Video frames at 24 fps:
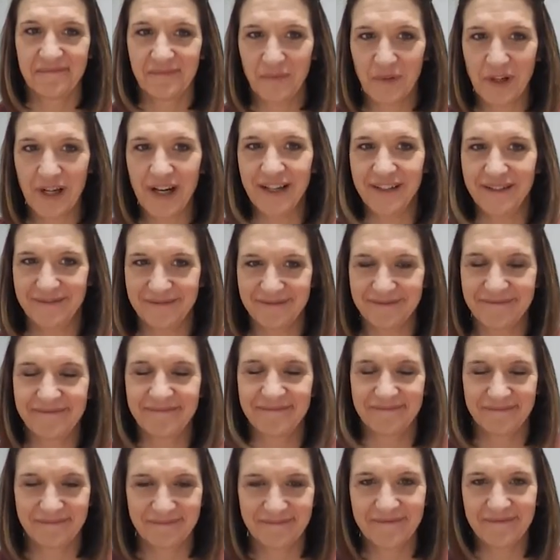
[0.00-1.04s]
Right.
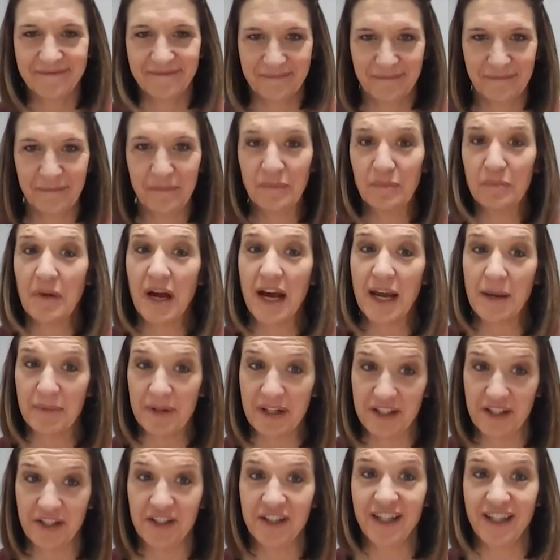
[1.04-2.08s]
My opinion,
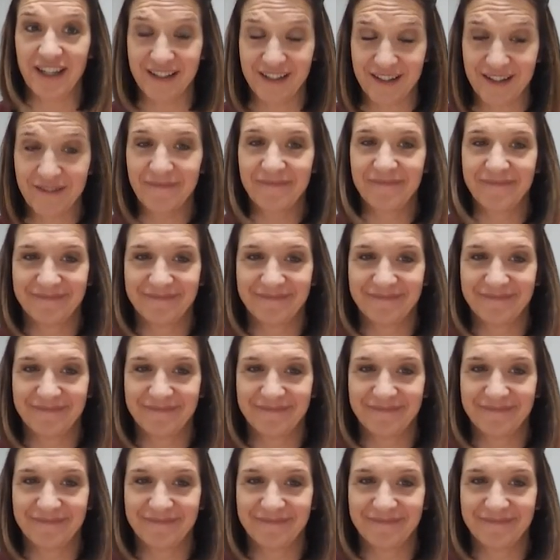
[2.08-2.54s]
but, you know, yes.